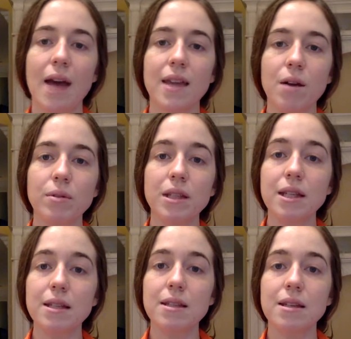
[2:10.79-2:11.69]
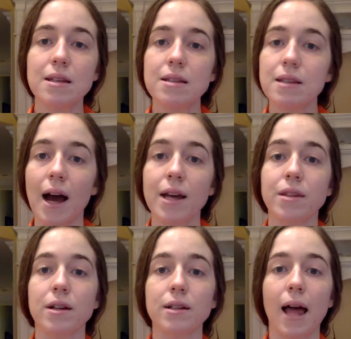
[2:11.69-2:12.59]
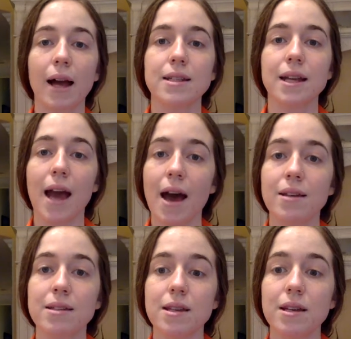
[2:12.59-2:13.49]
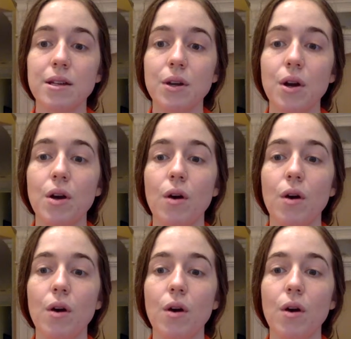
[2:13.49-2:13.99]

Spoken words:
And that releases either lactic acid